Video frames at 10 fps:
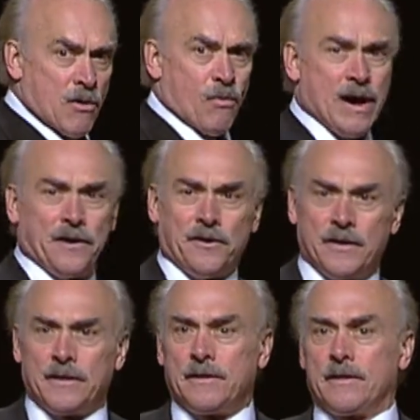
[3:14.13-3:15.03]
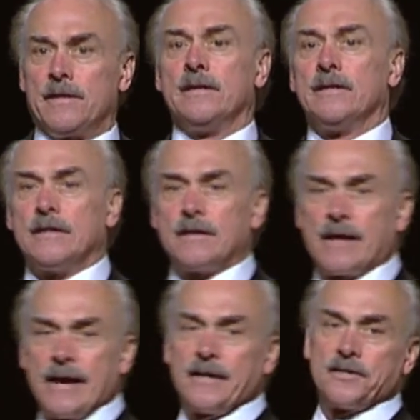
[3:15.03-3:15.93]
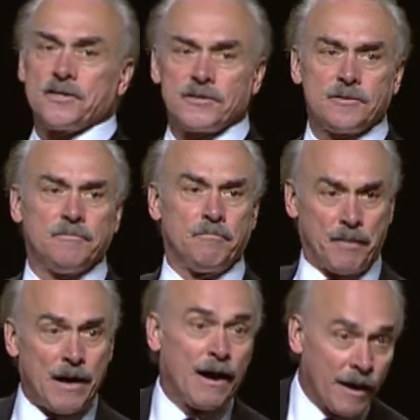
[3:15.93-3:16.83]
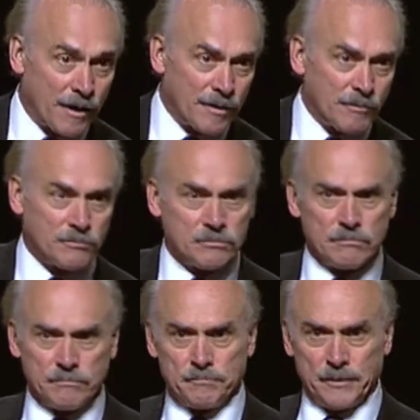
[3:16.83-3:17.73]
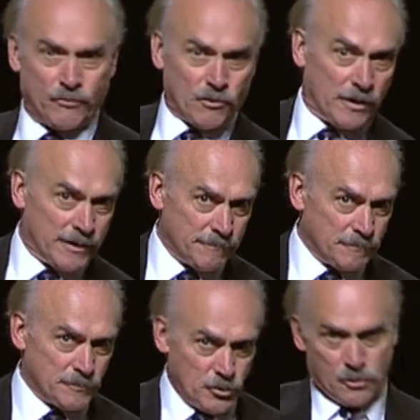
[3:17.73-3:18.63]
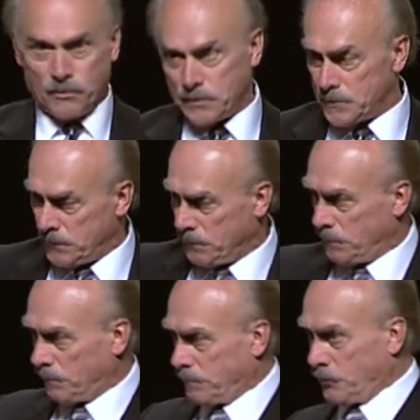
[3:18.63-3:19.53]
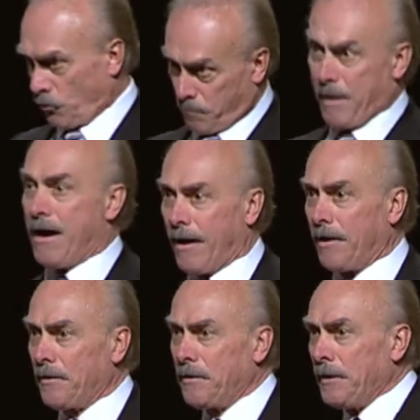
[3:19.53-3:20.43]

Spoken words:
wandered in the ICAS bar before I knew it was your bar.